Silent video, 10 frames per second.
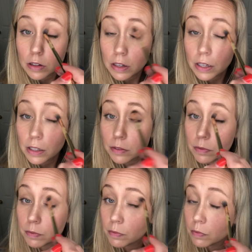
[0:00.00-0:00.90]
Okay,
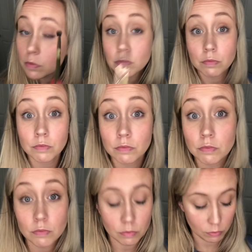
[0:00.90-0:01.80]

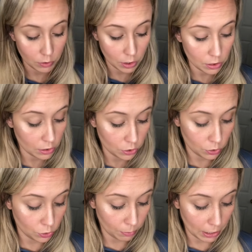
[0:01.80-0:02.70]
nothing
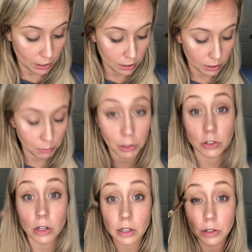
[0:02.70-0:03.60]
too dramatic. I'm not
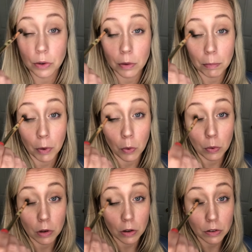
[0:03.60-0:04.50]
trying to do a
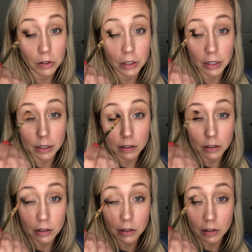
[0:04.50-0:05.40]
bold look today.
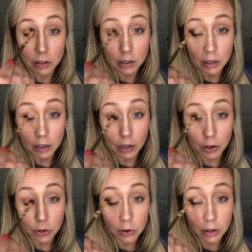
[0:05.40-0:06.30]
Now
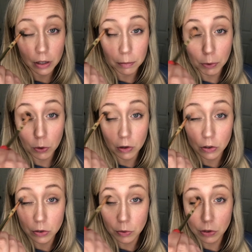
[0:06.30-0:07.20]
you can get bold
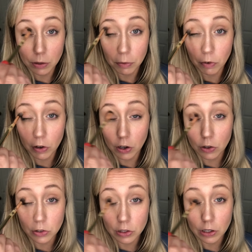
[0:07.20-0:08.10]
looks with some of our
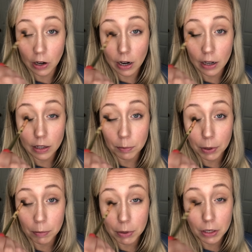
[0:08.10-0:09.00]
colors. They're highly
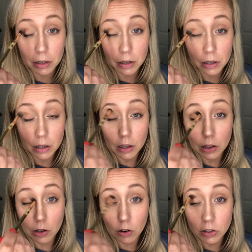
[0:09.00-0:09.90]
pigmented.
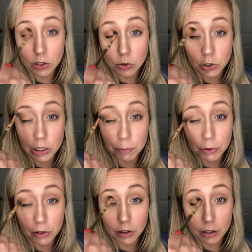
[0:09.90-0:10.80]
They're also
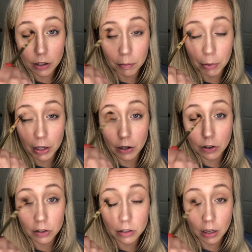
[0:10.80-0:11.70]
cheaper than the
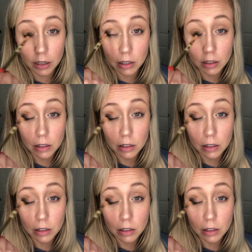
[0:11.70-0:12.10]
competitors, like